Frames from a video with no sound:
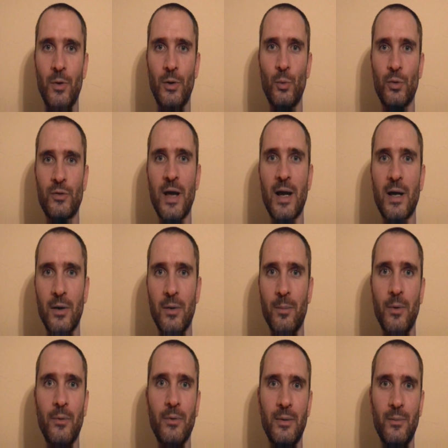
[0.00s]
When you attack an
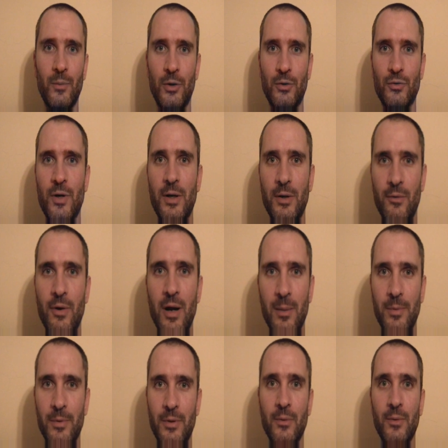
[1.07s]
opponent, when you're trying to
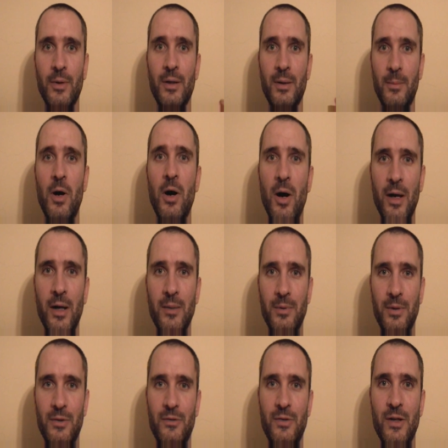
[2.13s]
grapple, you don't hit him high,
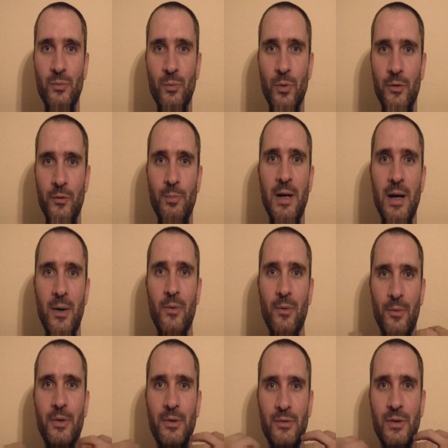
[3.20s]
because that's where his
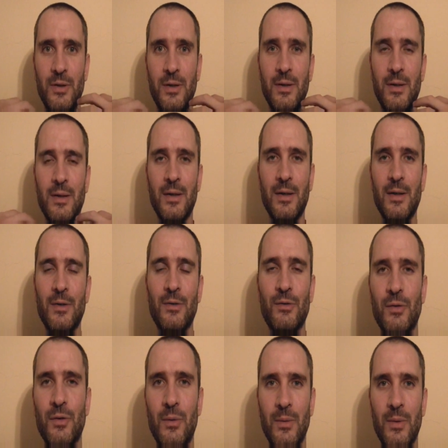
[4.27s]
power is.
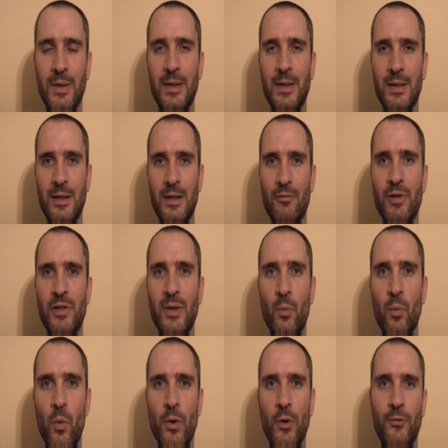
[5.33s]
So it really
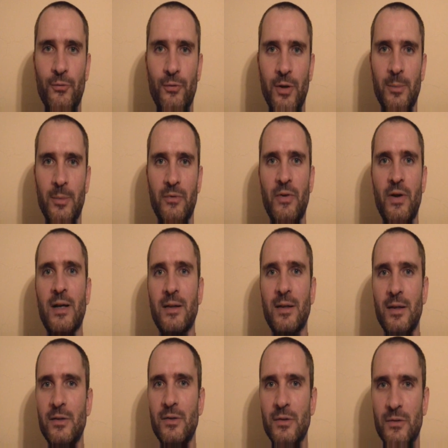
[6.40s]
works for him, the fact
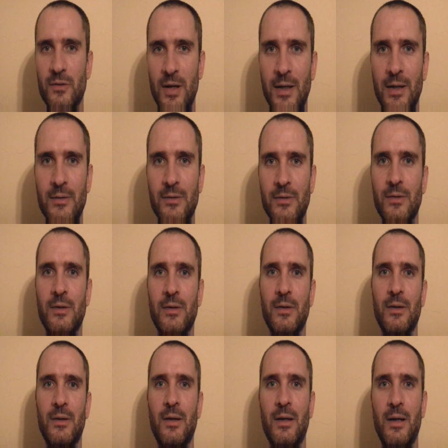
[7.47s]
that he's this height,
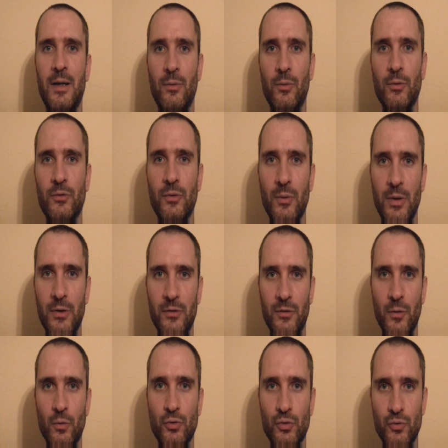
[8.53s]
and also he's
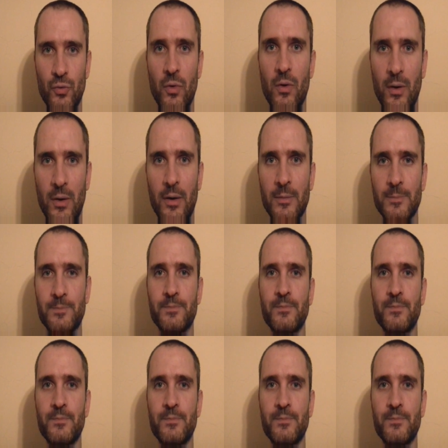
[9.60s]
so strong.